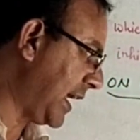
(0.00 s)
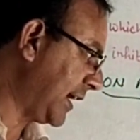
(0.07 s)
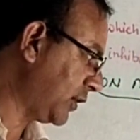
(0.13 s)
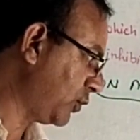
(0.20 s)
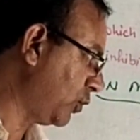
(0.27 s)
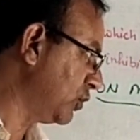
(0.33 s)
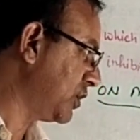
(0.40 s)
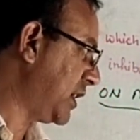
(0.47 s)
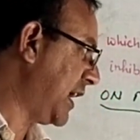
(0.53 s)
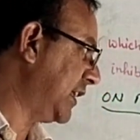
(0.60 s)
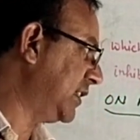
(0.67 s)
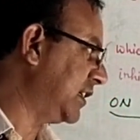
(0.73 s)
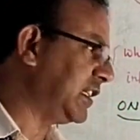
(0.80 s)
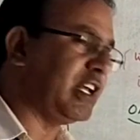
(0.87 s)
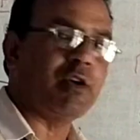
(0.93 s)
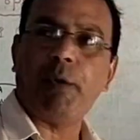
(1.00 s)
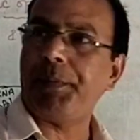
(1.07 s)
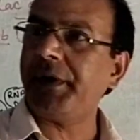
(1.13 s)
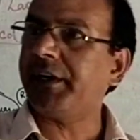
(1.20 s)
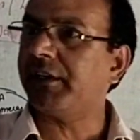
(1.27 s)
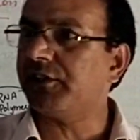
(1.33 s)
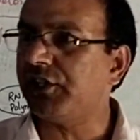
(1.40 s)
lactose rather than
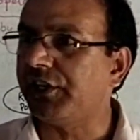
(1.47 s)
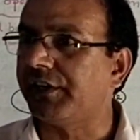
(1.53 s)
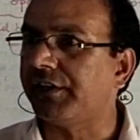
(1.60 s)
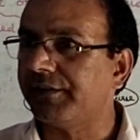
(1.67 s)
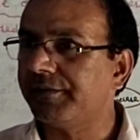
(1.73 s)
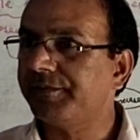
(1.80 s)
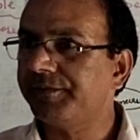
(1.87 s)
operator gene.